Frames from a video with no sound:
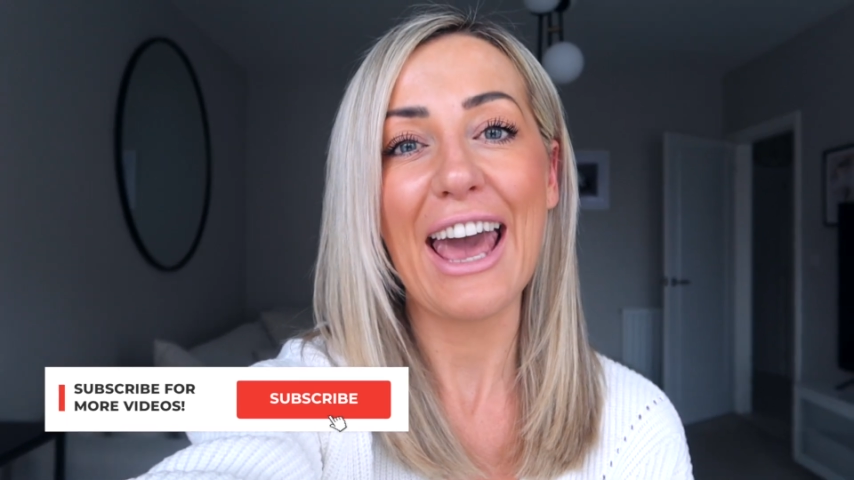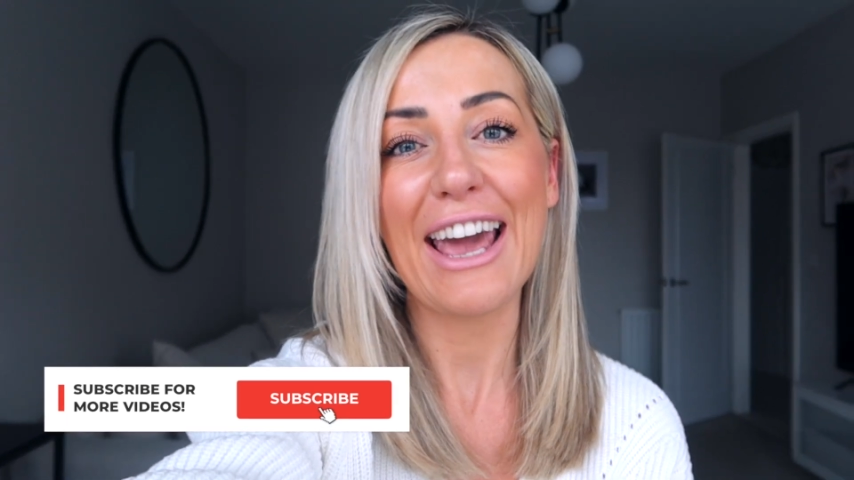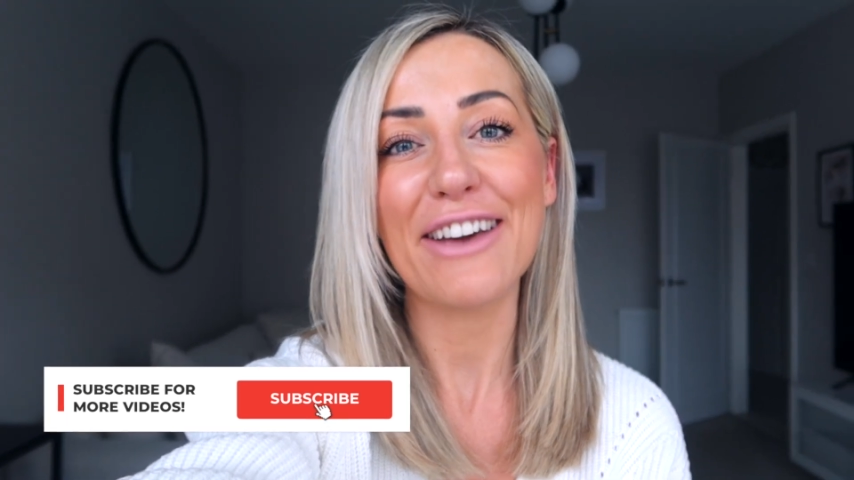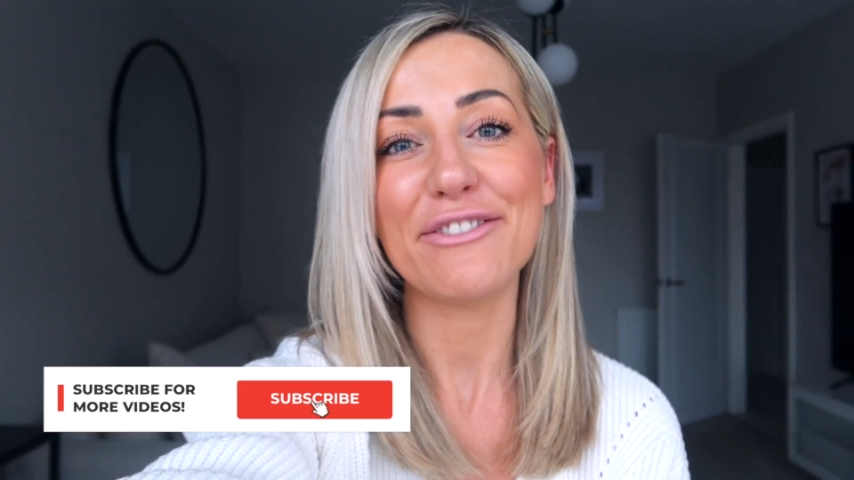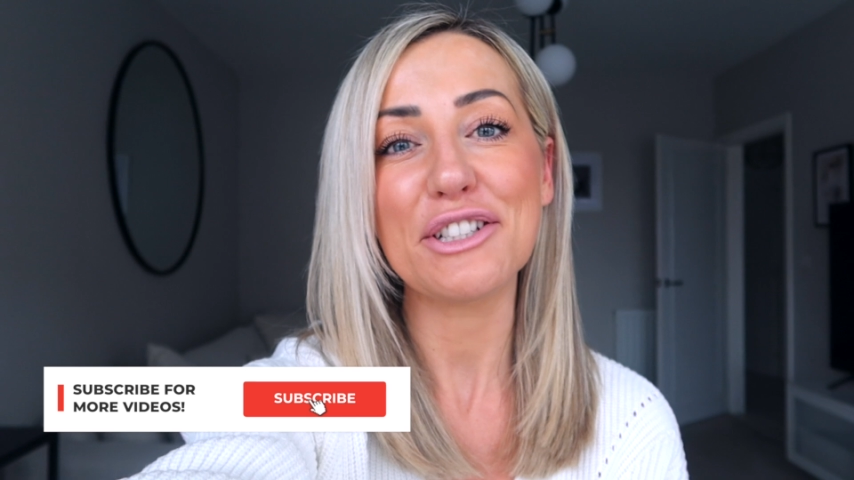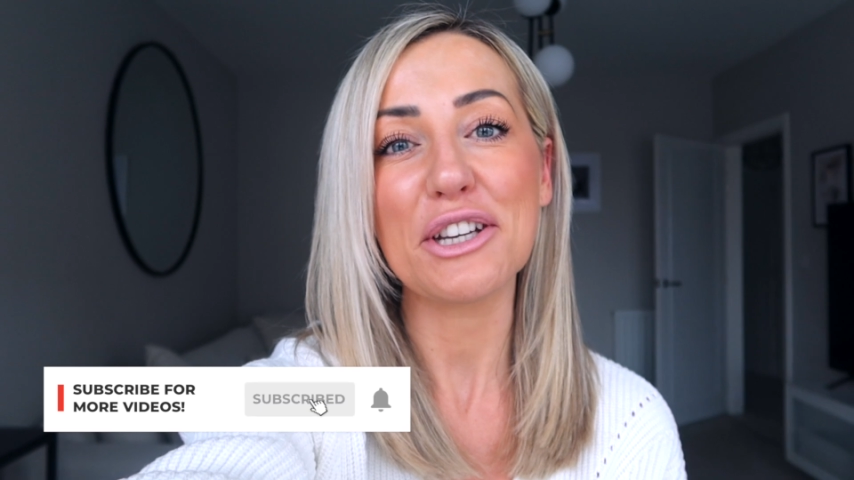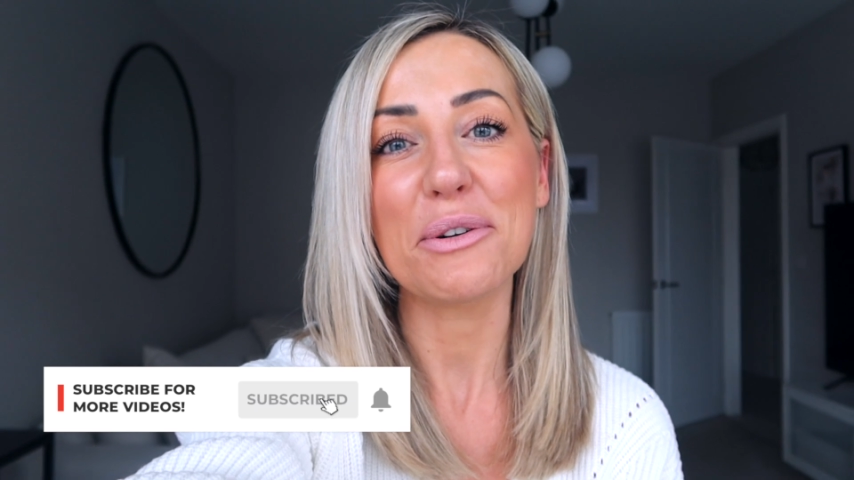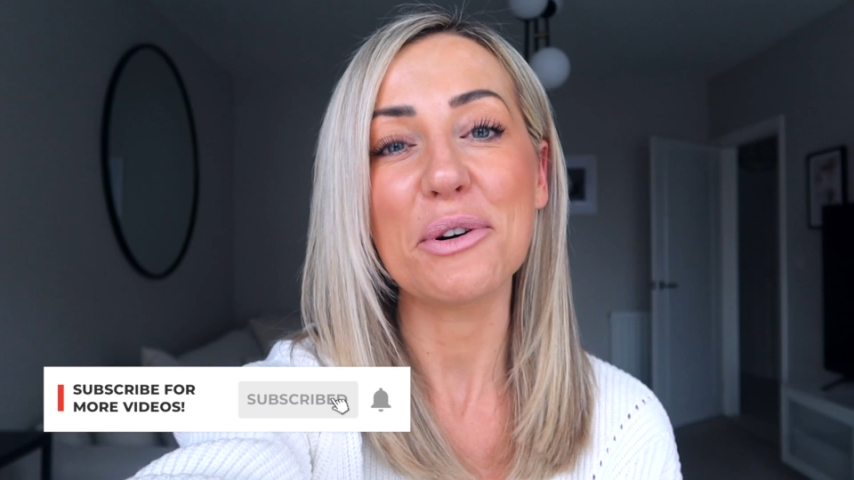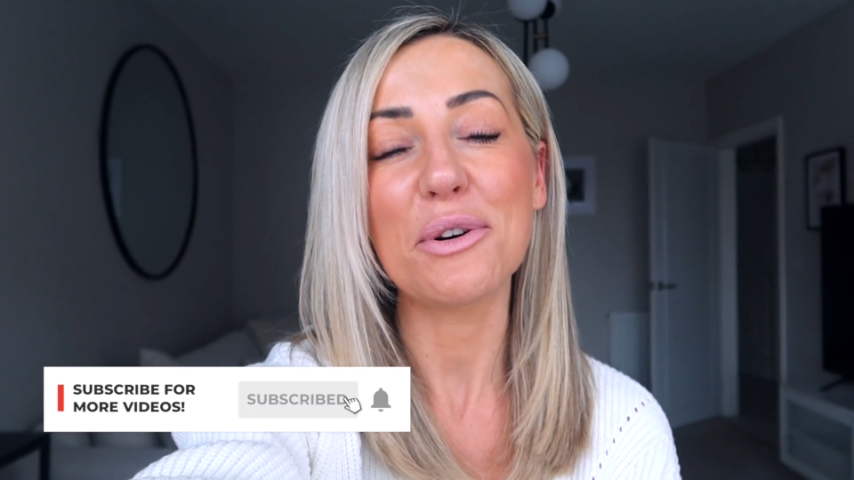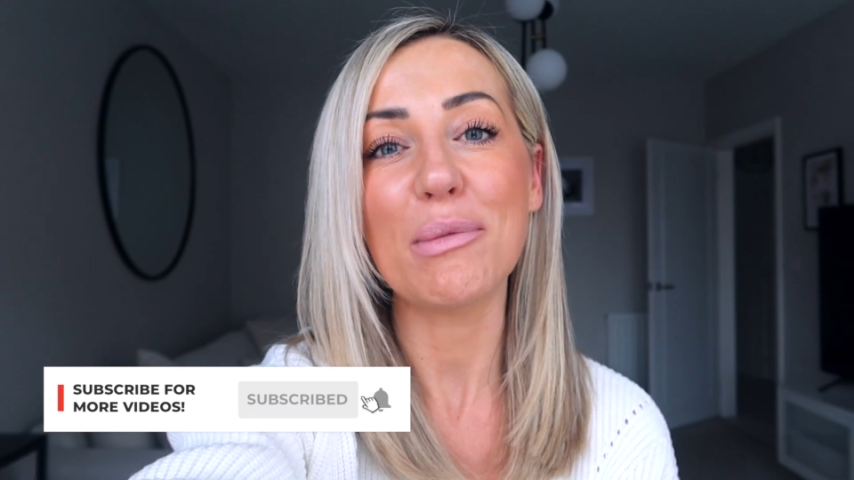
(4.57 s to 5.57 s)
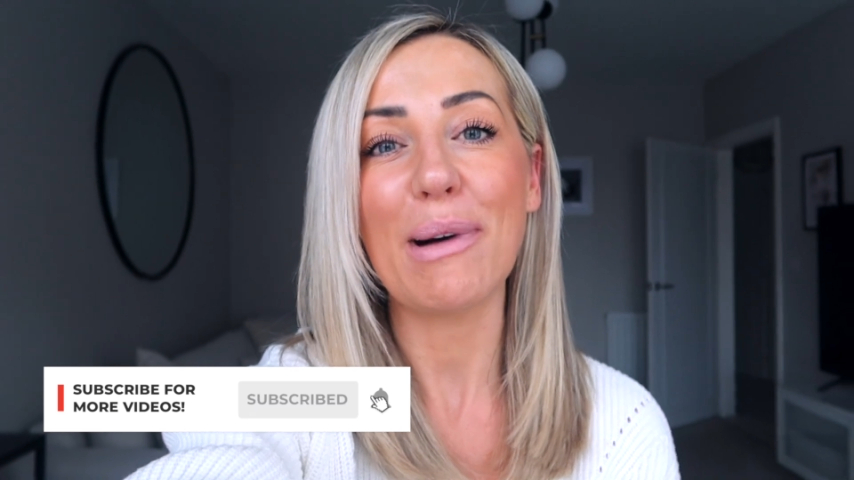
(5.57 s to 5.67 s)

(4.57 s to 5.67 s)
a video all